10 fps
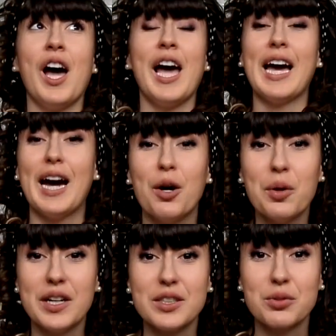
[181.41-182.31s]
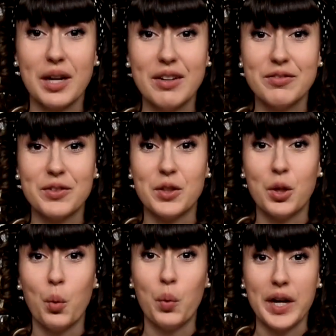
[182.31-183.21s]
How
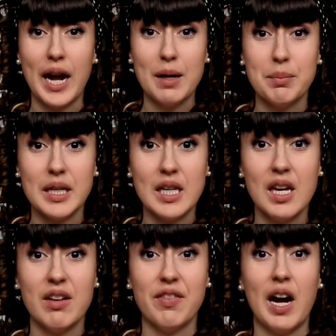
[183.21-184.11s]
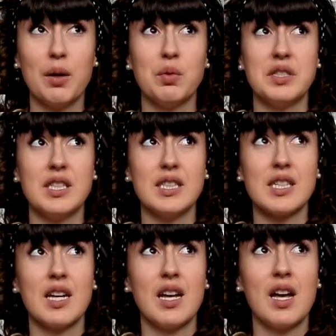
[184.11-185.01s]
ungrateful would I be if I wasn't
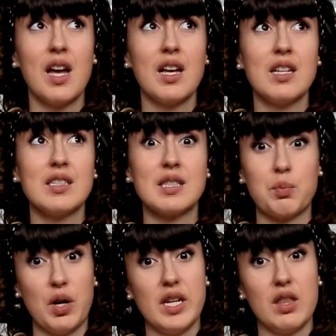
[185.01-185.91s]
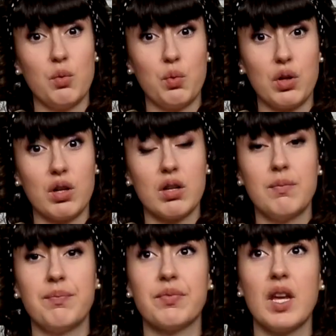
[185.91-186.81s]
spreading the word,
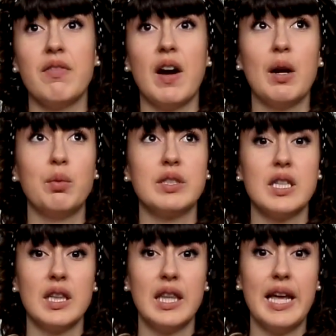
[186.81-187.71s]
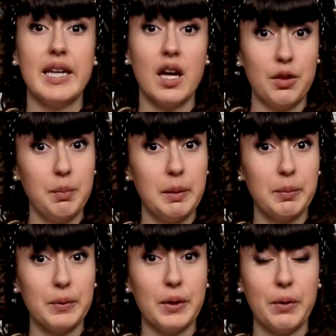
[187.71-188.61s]
if I wasn't letting other
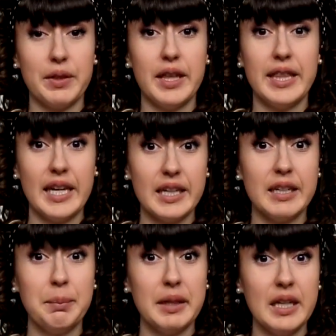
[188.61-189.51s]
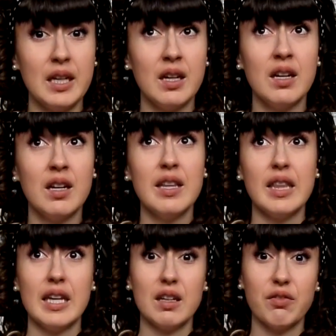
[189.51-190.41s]
people know that they could be,
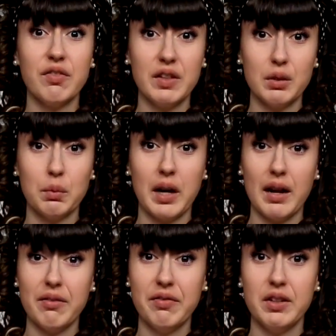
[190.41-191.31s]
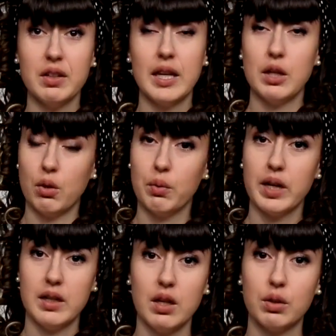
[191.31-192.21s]
they could feel what I feel and know what
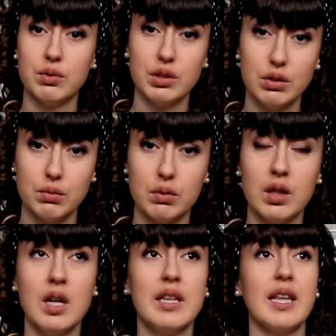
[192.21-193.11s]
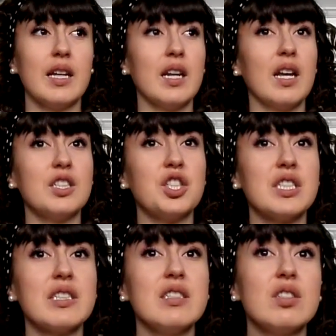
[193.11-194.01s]
I know too, that
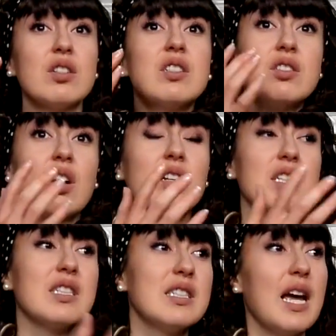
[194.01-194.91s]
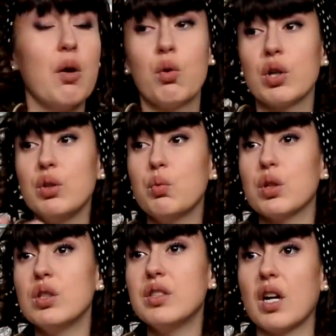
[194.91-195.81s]
just because you're in darkness now or you
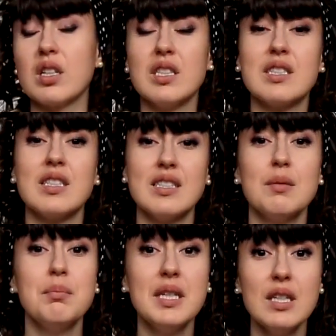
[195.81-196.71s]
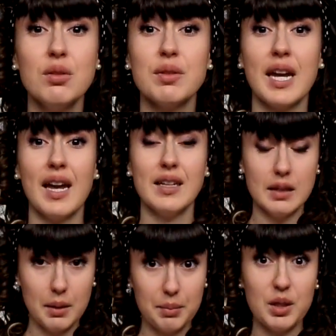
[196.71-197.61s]
were in darkness doesn't mean you can't
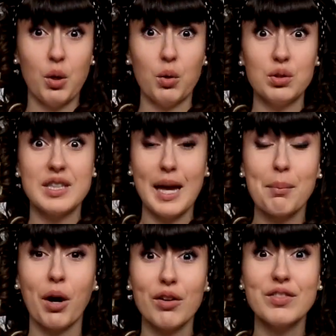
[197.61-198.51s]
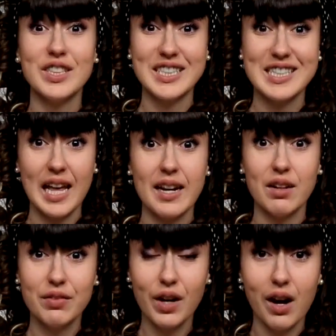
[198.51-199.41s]
behold that marvelous light
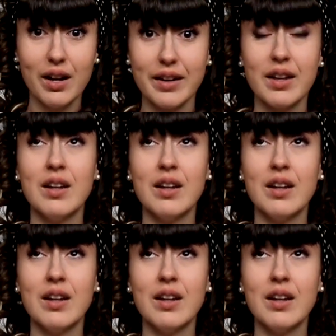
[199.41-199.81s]
of God.